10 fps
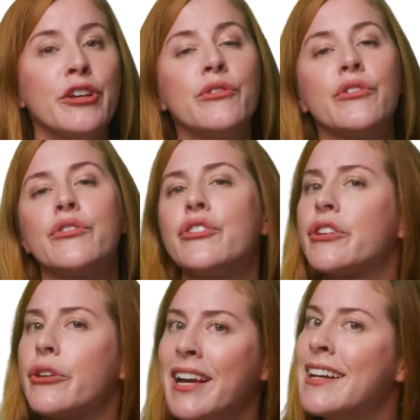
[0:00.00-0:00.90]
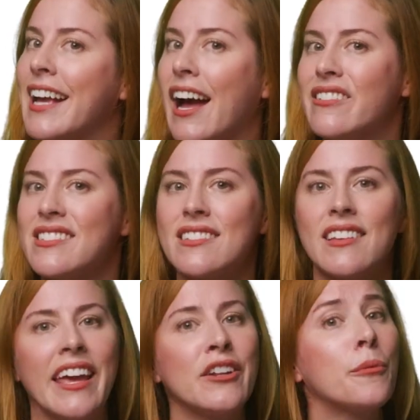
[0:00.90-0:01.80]
users to create accounts,
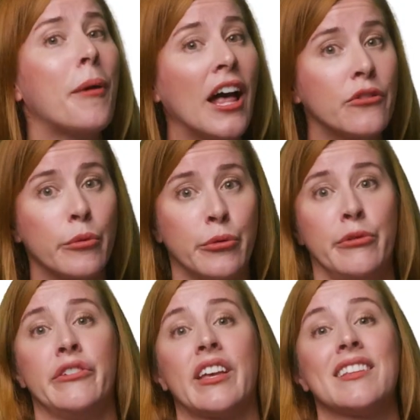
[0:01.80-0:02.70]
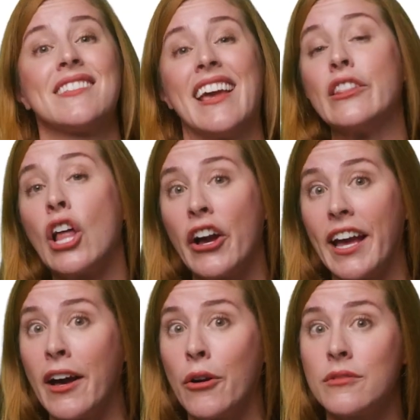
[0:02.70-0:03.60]
handle password resets, and log
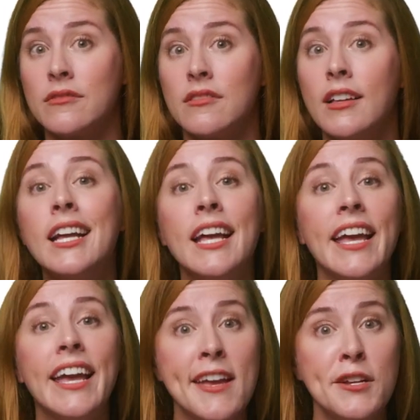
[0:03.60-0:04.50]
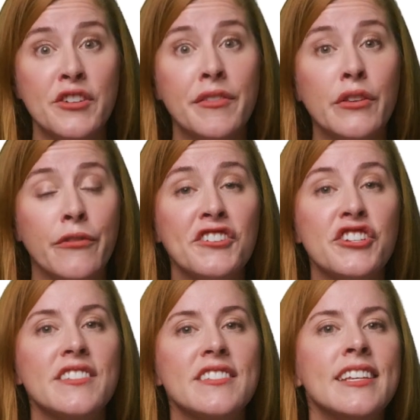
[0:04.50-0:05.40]
out. Each of these
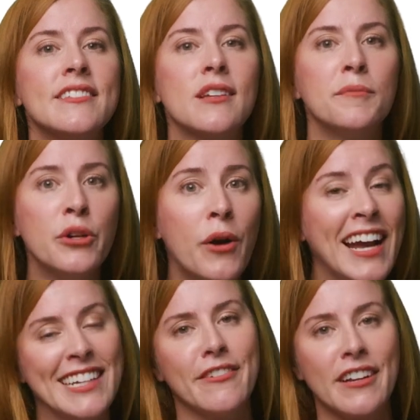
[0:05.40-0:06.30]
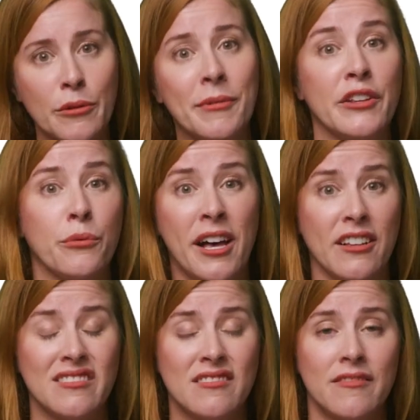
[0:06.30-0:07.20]
functions needs some UI development as
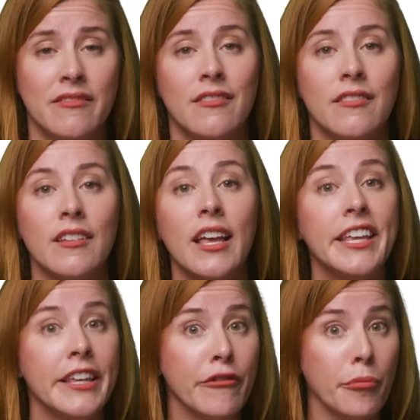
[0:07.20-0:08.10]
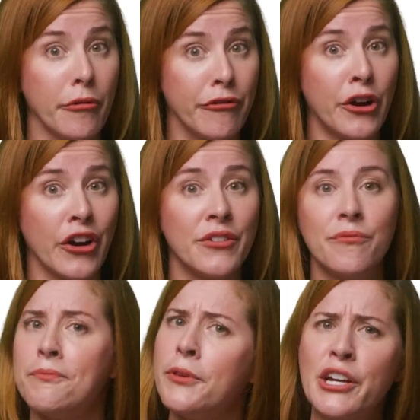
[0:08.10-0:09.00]
well. If you prefer,
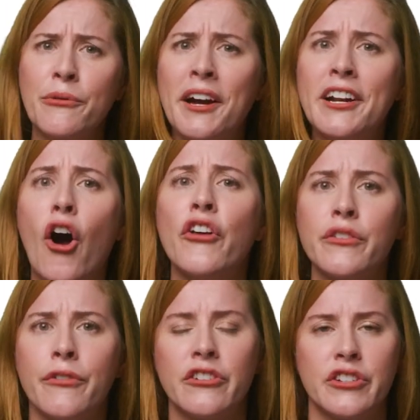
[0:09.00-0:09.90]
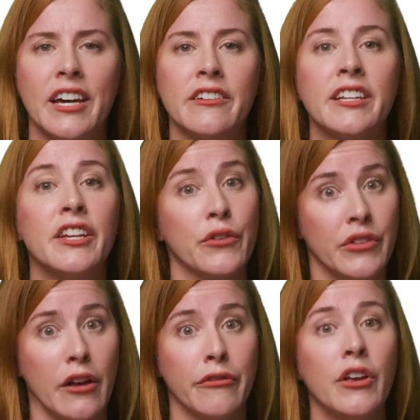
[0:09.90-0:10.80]
you can write all this functionality
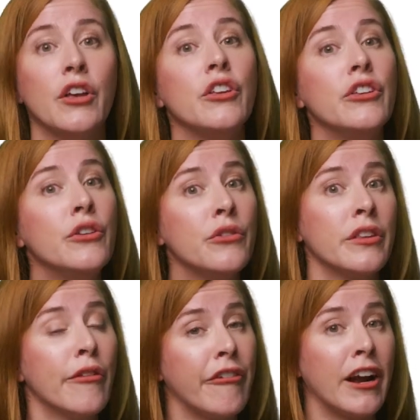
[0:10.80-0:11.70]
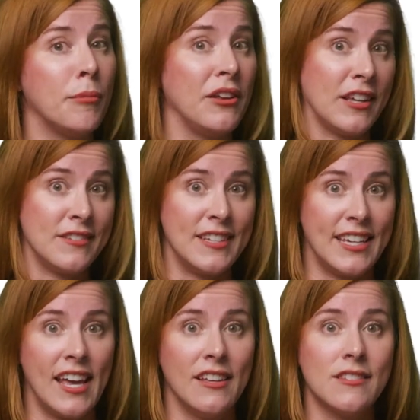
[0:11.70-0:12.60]
yourself using the Firebase
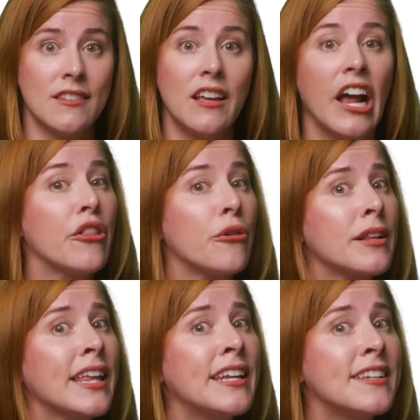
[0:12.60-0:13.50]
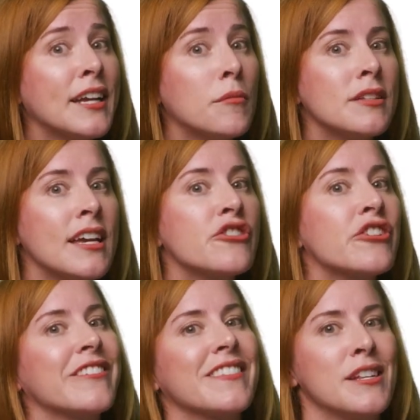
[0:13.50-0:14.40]
SDKs. The related
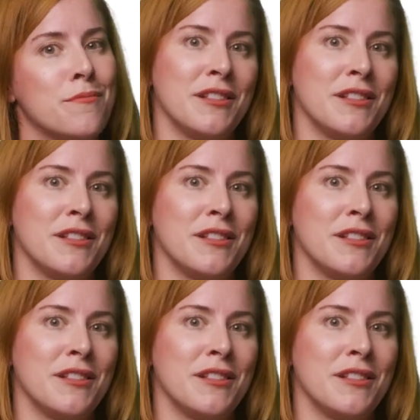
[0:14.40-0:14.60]
documentation is linked